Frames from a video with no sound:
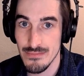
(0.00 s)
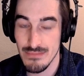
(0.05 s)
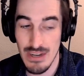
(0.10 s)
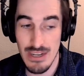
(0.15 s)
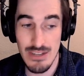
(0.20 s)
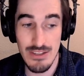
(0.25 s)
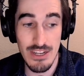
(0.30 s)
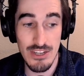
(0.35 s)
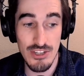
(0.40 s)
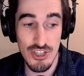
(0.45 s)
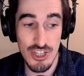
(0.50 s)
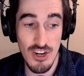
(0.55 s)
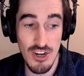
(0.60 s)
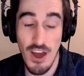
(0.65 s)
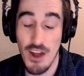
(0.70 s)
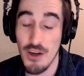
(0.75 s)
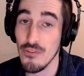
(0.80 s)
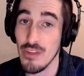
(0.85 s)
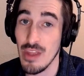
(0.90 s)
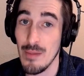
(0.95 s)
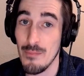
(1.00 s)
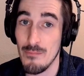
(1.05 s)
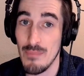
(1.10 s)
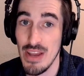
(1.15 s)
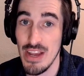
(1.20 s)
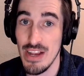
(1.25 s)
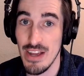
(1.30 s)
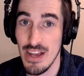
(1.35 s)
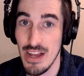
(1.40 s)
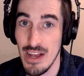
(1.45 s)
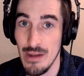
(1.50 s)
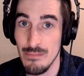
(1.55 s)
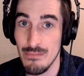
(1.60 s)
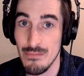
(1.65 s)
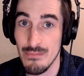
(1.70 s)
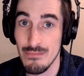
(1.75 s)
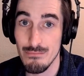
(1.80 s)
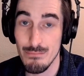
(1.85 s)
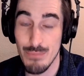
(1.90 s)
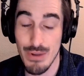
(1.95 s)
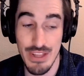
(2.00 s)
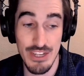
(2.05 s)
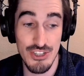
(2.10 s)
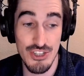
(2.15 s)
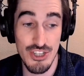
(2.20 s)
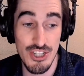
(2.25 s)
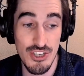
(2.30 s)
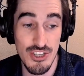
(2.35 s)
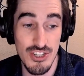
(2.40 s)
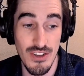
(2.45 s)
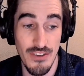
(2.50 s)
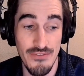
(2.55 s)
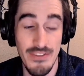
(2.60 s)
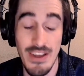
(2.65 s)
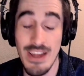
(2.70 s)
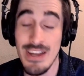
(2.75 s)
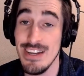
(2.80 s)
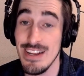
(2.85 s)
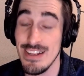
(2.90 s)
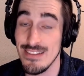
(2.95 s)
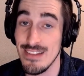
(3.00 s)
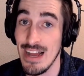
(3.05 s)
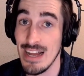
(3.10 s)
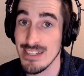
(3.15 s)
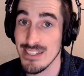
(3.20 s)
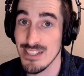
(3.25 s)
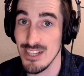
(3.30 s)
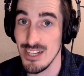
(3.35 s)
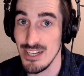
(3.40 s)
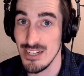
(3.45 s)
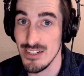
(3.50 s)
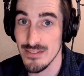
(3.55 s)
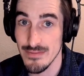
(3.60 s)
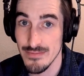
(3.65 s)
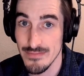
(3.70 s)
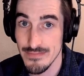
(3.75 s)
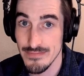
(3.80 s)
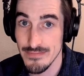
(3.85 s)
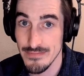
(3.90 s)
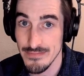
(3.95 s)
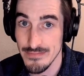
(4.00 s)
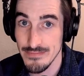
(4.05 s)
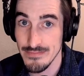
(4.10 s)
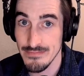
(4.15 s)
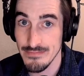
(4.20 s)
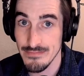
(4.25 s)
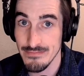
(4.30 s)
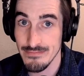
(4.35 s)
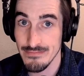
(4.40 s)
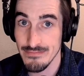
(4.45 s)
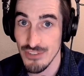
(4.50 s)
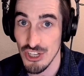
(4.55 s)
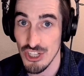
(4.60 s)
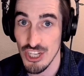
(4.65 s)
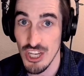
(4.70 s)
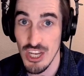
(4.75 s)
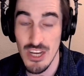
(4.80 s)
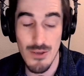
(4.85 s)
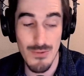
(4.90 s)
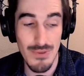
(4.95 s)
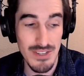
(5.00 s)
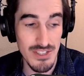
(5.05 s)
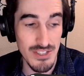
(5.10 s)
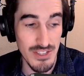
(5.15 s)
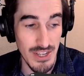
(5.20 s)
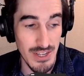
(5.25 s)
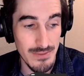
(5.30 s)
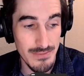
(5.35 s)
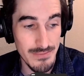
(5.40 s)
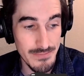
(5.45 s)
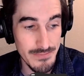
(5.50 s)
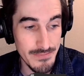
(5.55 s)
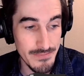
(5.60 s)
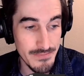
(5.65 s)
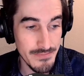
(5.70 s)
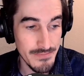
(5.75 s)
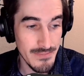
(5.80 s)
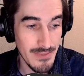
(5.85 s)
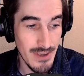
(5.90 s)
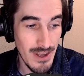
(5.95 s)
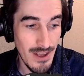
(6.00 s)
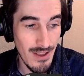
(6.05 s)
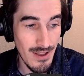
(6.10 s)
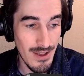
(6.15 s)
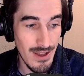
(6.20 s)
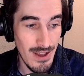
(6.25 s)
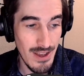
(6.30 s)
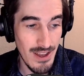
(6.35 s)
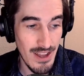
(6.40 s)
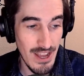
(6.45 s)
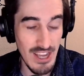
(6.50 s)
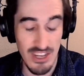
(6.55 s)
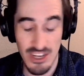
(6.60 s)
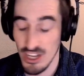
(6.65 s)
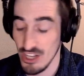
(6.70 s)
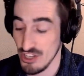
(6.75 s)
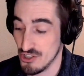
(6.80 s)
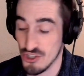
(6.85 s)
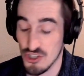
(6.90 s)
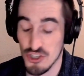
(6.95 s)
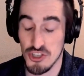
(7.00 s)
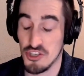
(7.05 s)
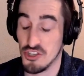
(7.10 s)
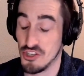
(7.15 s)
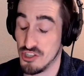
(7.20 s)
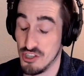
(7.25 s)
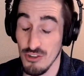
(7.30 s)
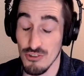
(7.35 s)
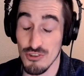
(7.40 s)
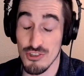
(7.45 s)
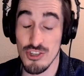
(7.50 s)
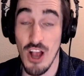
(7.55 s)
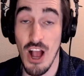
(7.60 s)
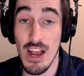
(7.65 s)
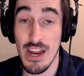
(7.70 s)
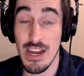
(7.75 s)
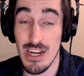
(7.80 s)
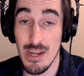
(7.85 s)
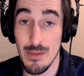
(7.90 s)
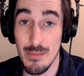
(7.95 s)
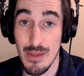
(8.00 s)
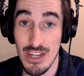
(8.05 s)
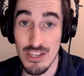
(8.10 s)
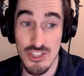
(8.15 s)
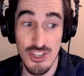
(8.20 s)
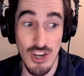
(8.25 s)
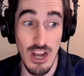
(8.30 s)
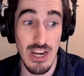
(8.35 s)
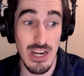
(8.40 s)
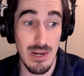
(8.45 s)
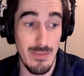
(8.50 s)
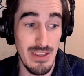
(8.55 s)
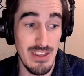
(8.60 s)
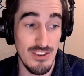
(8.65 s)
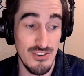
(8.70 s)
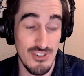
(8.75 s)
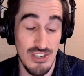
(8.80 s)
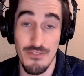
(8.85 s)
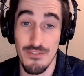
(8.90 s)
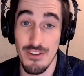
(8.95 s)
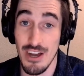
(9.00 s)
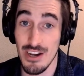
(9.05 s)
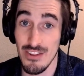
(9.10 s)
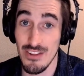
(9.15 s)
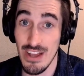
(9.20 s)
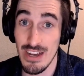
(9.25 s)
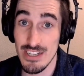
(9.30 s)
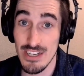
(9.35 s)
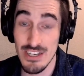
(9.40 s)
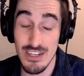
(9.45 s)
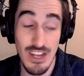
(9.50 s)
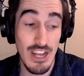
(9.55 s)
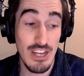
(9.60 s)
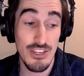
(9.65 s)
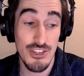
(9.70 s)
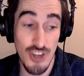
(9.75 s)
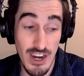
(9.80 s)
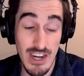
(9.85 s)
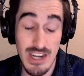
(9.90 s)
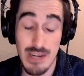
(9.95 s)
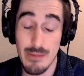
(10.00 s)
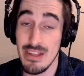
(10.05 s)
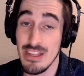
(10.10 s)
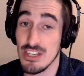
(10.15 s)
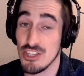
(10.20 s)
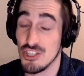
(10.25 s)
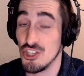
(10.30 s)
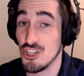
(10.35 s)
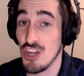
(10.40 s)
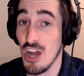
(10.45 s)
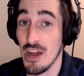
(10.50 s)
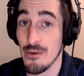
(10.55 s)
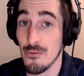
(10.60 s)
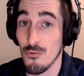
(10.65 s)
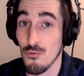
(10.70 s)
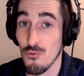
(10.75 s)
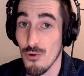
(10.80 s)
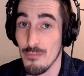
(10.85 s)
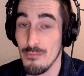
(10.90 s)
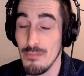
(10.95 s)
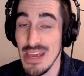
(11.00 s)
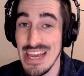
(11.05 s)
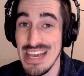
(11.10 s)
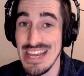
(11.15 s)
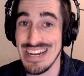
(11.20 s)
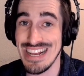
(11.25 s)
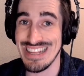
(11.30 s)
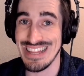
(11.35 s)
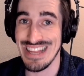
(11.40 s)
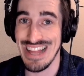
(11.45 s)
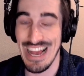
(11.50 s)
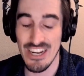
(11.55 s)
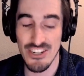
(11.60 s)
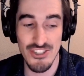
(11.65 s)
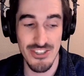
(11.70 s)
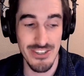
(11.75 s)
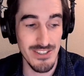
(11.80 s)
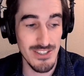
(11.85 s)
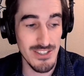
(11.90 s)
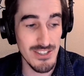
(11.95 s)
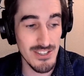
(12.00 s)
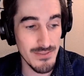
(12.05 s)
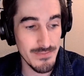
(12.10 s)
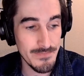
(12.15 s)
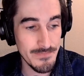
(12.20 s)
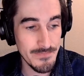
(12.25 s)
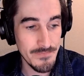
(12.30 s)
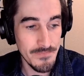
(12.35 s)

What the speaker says: And then she not only beat him, but then she's defended that seat continuously. It's still shocking to me. It's shocking to me that she ever got elected. Shocking to me that she's got repeat elections.